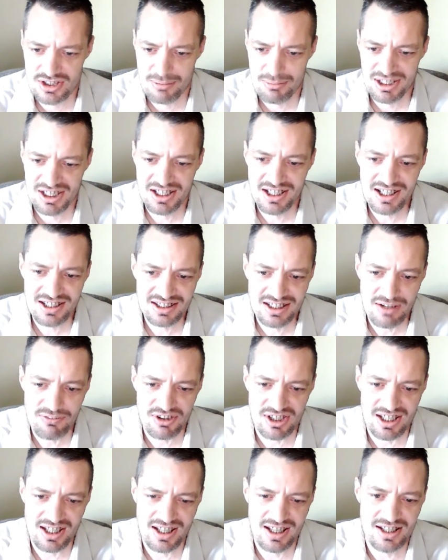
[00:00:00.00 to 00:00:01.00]
I mean, he had
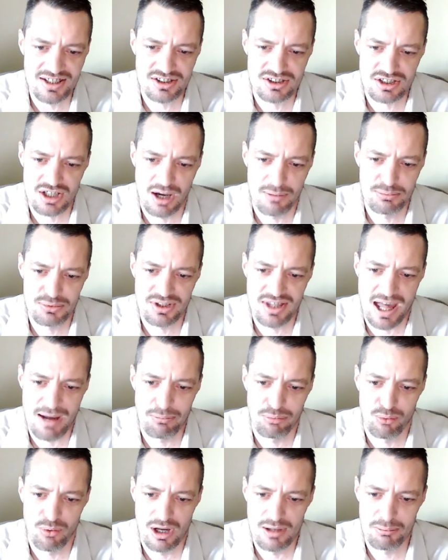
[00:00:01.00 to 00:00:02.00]
given hints up to that
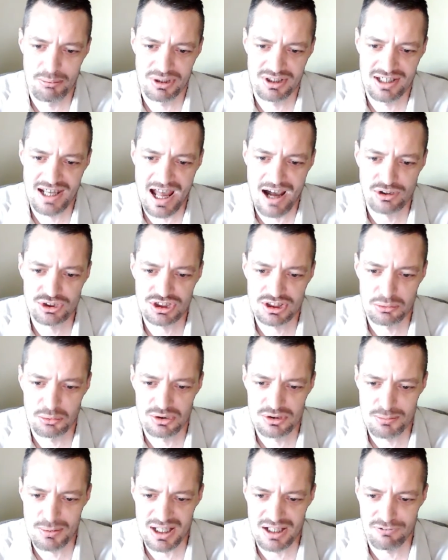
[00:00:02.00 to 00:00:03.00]
point, but now she
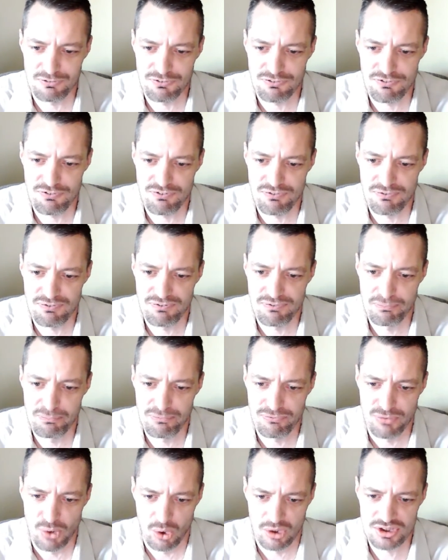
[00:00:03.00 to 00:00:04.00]
was being
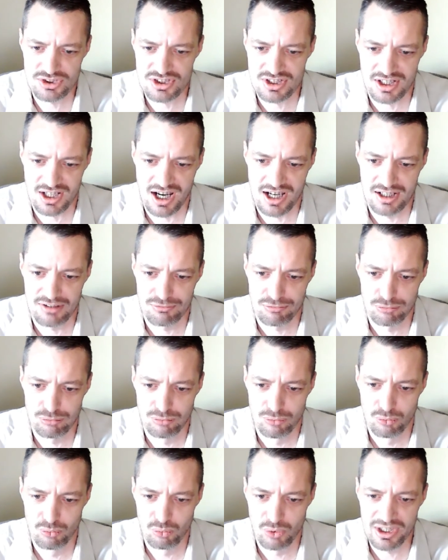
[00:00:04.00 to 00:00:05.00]
forced to kind of
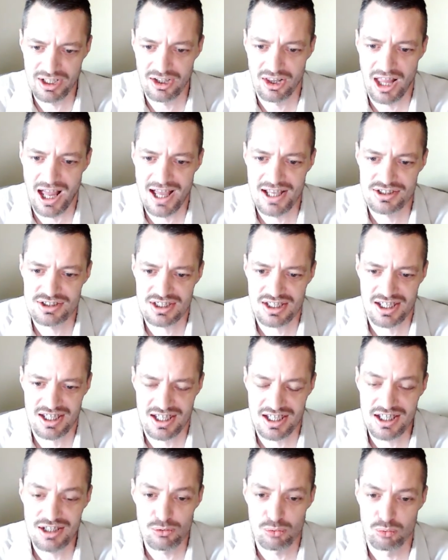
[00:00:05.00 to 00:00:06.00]
realize
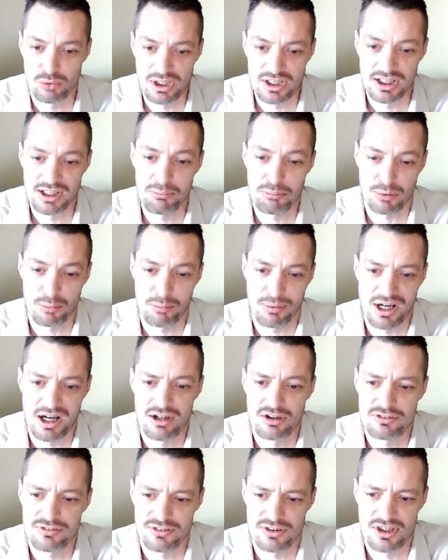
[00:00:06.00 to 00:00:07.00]
he had really
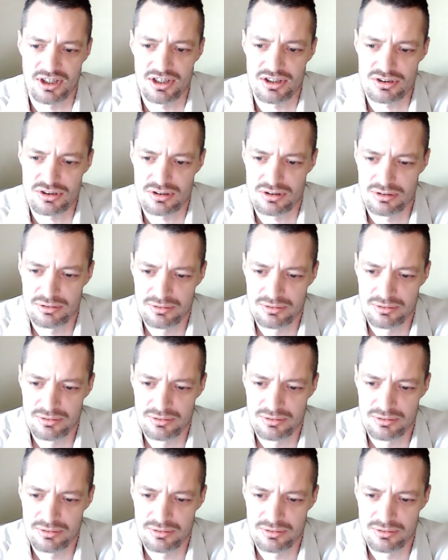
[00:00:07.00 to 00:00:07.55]
prepared for this.